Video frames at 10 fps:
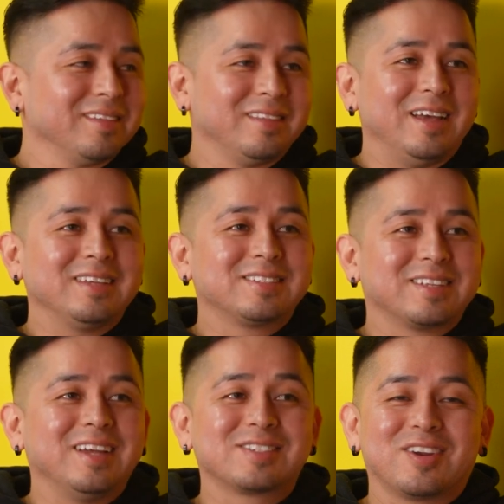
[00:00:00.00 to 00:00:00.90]

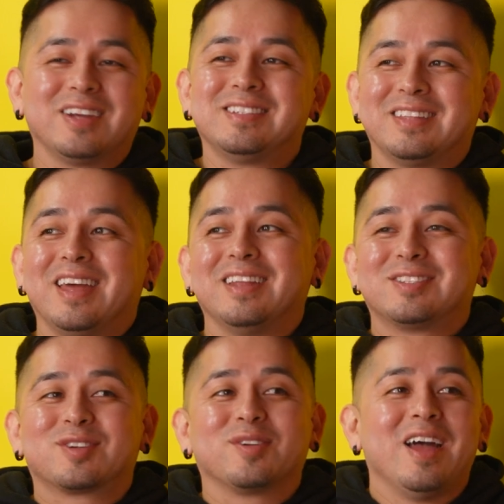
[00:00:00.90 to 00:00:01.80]
That's crazy. That
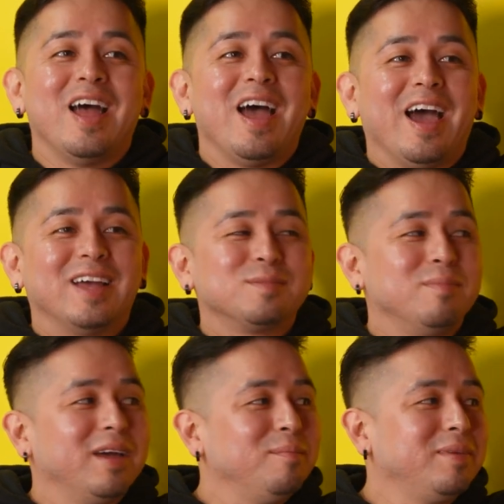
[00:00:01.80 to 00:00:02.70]
is true. As
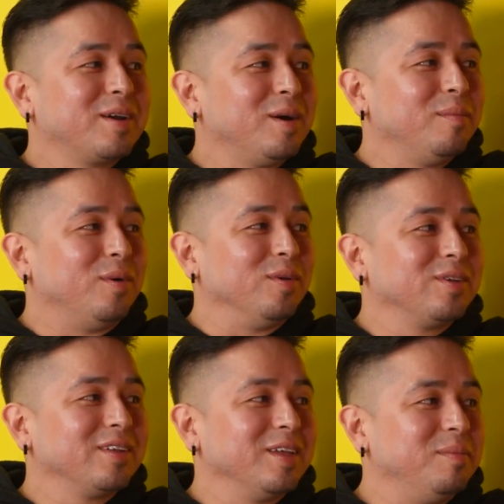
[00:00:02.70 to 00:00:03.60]
men become
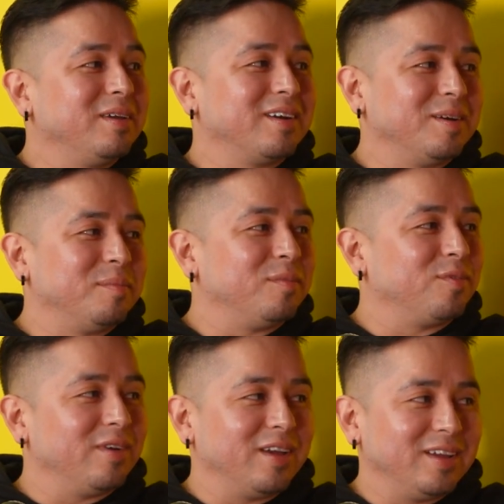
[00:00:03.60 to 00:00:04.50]
older, they become
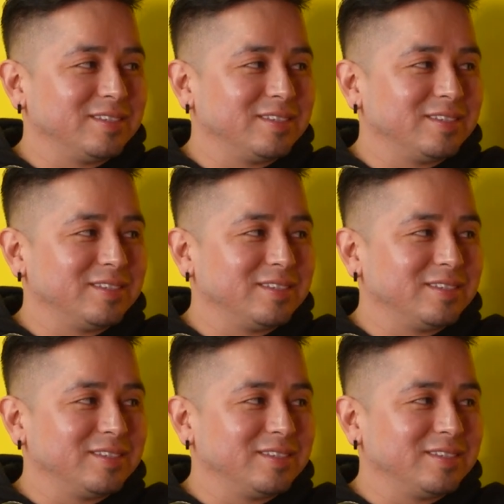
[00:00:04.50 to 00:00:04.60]
way